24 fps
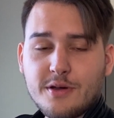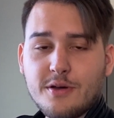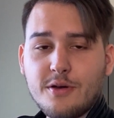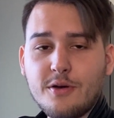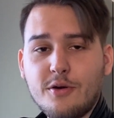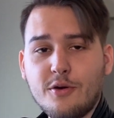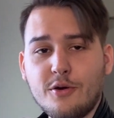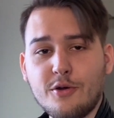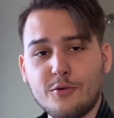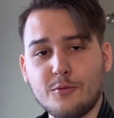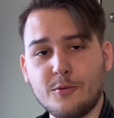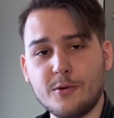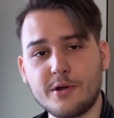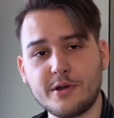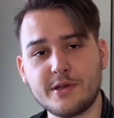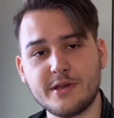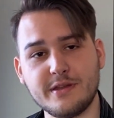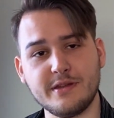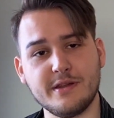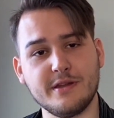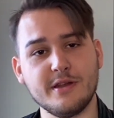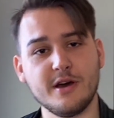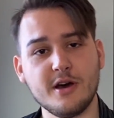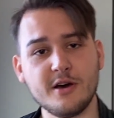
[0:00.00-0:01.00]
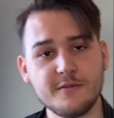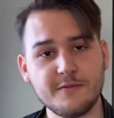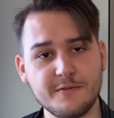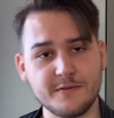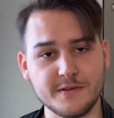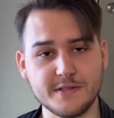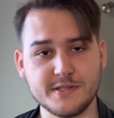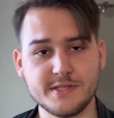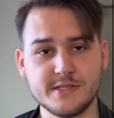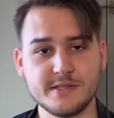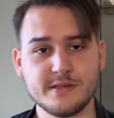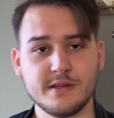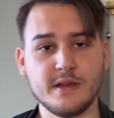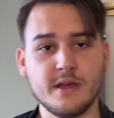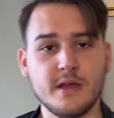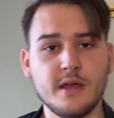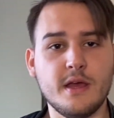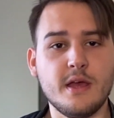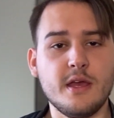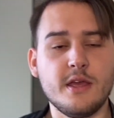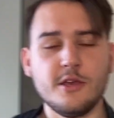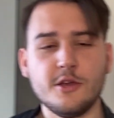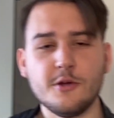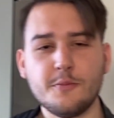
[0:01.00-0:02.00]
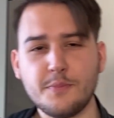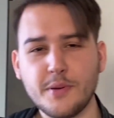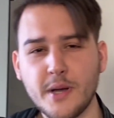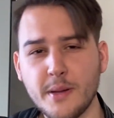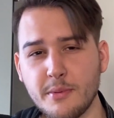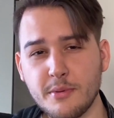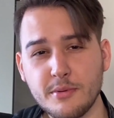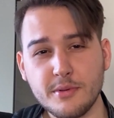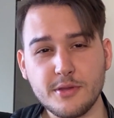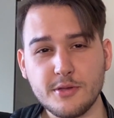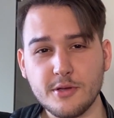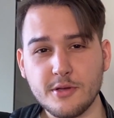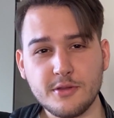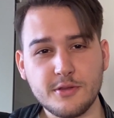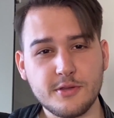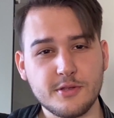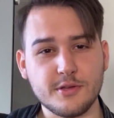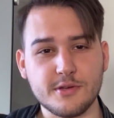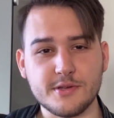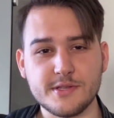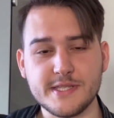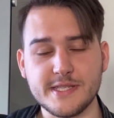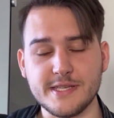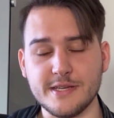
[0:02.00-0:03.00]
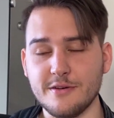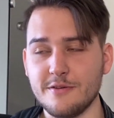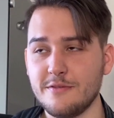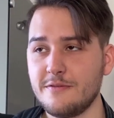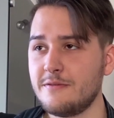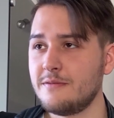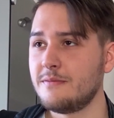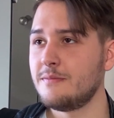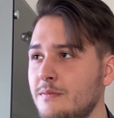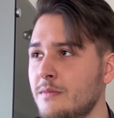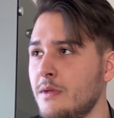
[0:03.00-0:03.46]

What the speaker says: or work in an office, you probably thought to yourself,